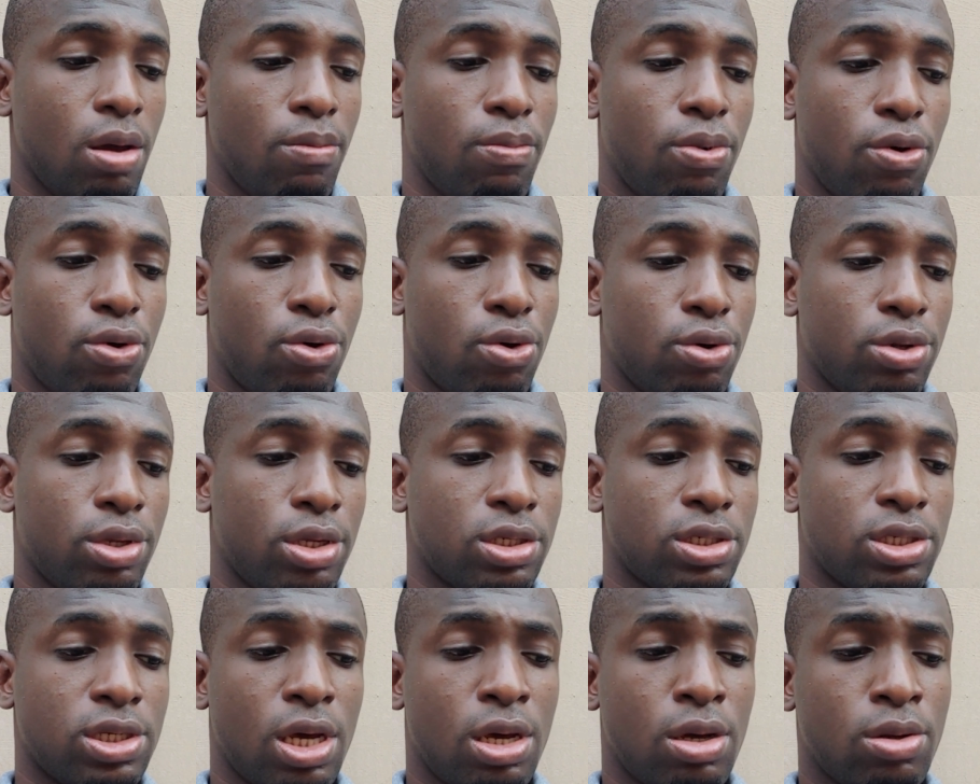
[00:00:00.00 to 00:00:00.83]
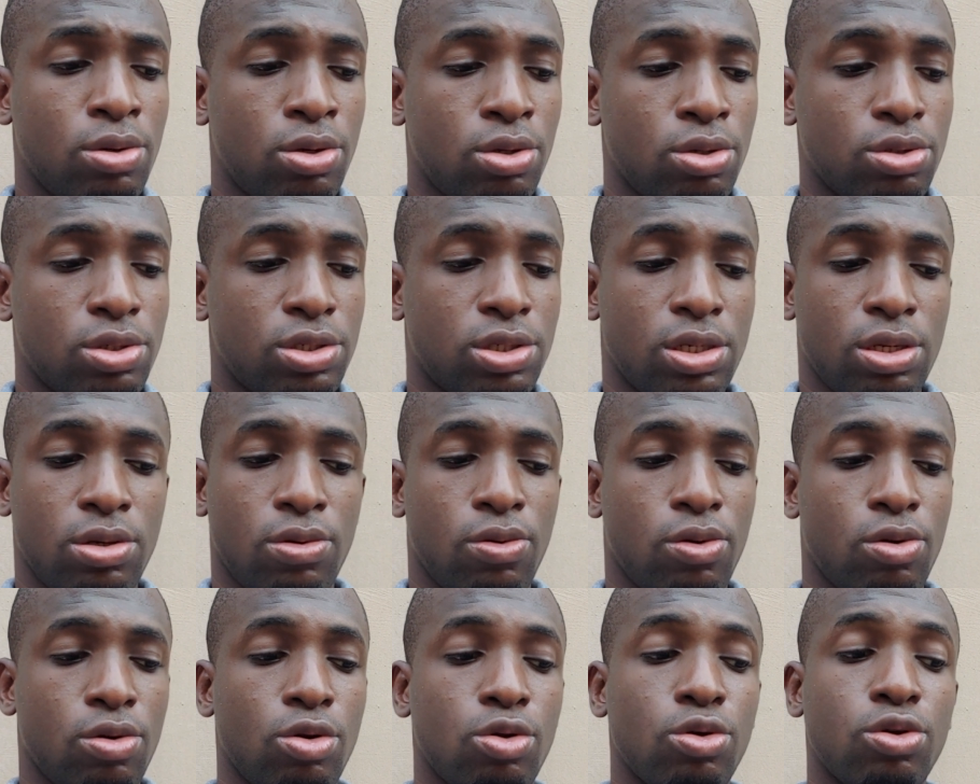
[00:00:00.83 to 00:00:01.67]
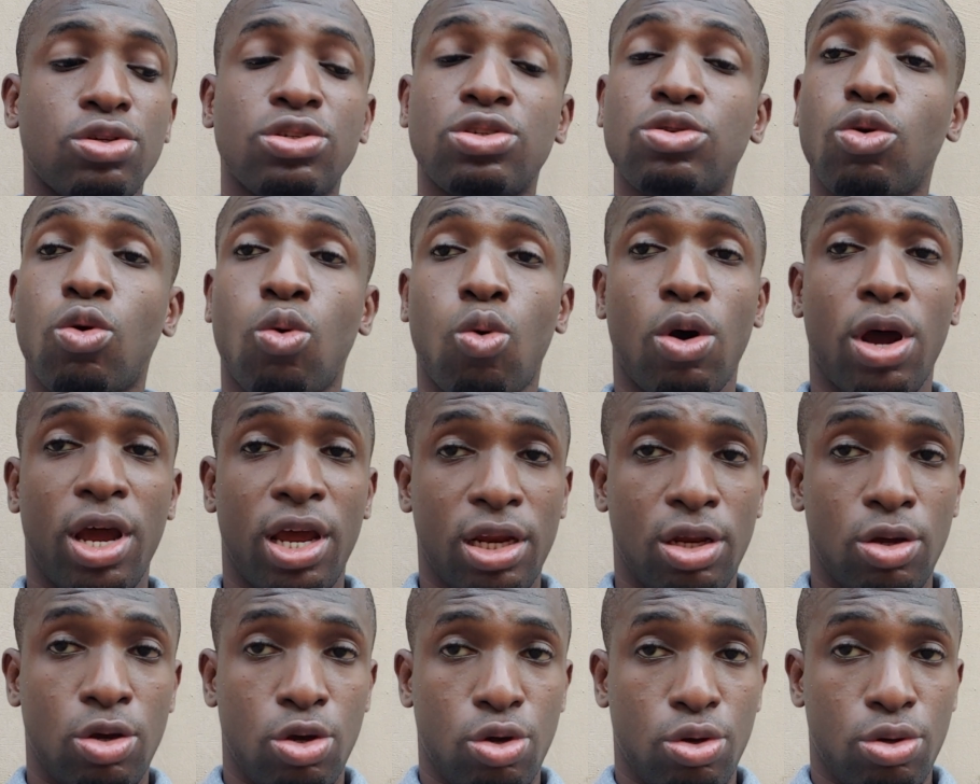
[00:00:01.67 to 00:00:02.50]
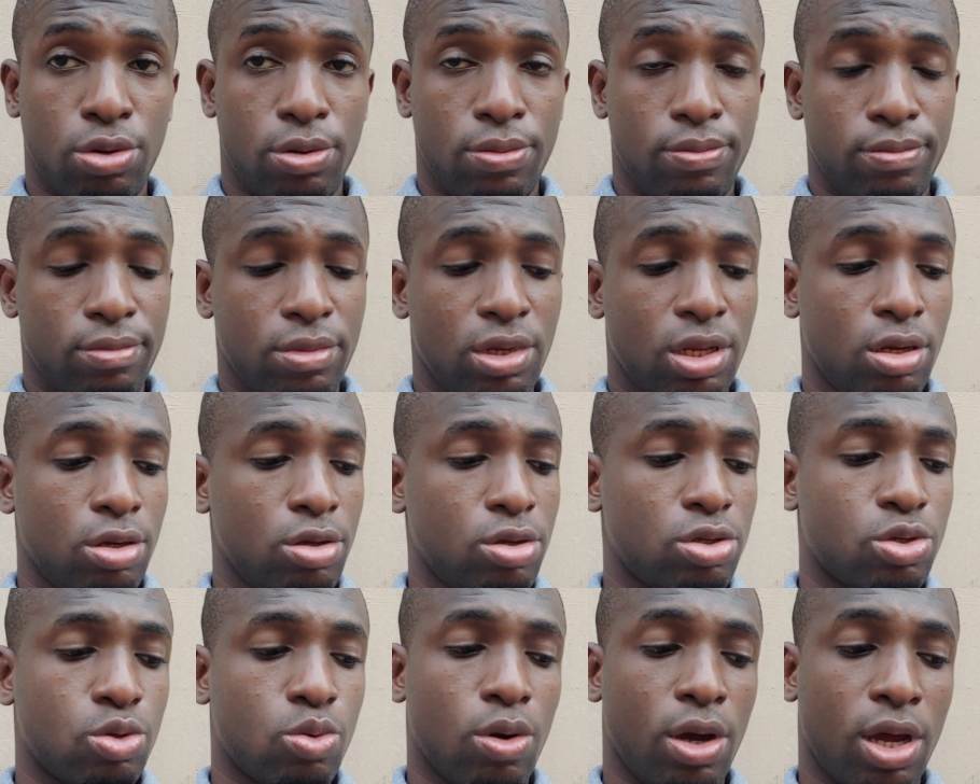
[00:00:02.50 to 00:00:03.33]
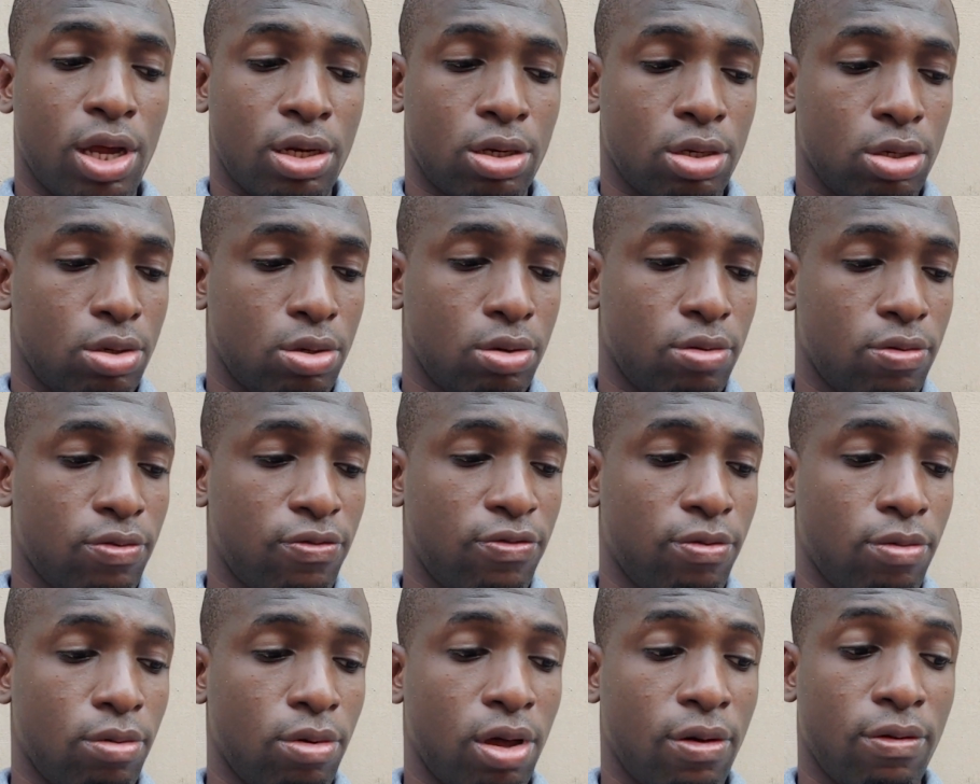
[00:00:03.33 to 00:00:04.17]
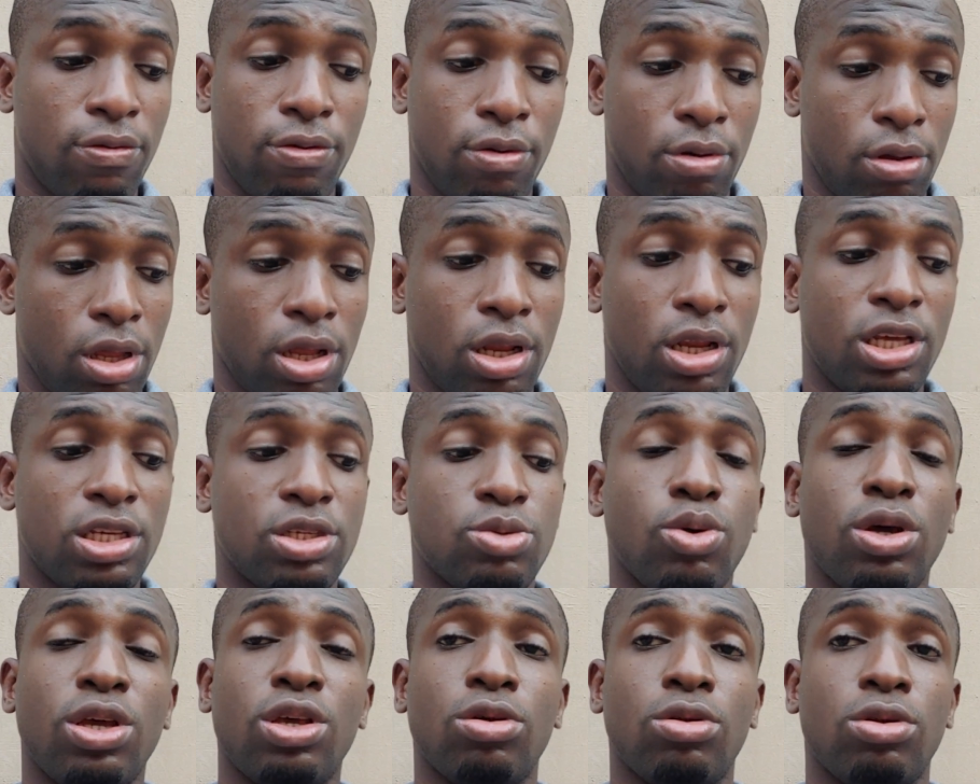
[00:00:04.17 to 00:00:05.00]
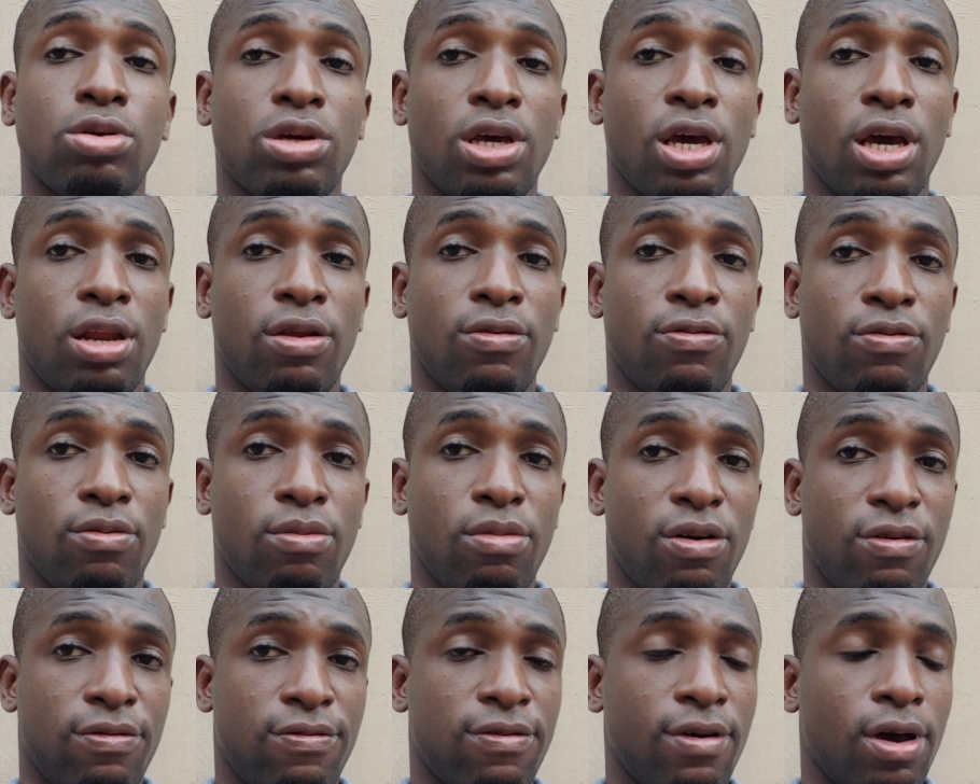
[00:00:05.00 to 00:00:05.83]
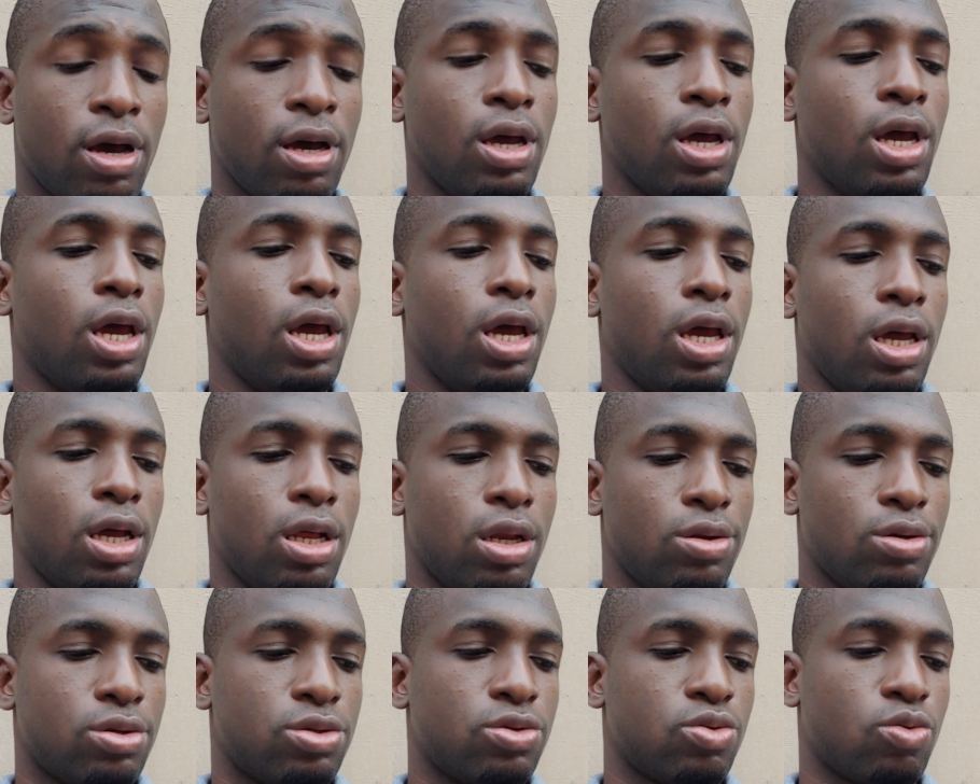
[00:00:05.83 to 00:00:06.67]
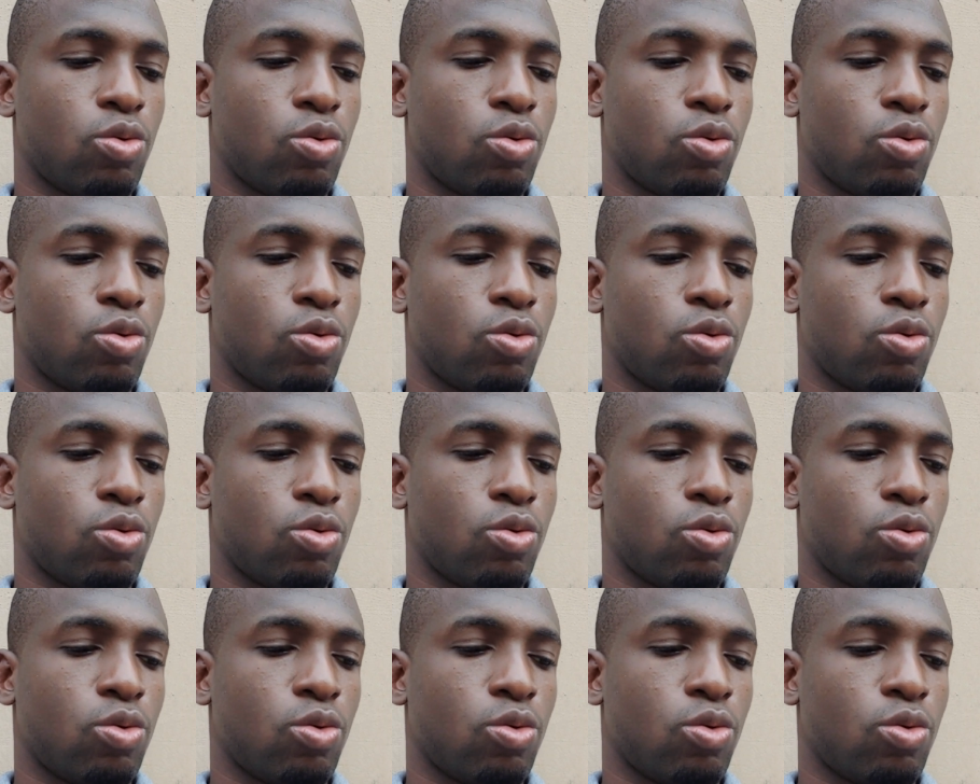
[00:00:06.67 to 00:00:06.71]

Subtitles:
But the Salnotes Zero looks quite good. It looks quite good, at least when you look at it from afar. It looks